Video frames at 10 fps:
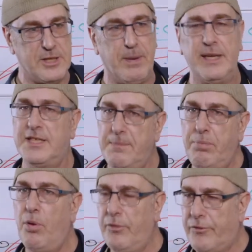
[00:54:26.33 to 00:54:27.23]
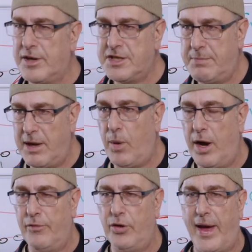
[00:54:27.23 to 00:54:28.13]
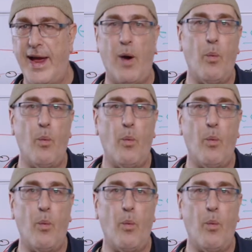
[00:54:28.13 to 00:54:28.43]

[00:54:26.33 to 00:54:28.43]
but it's important for us to be aware of who they are.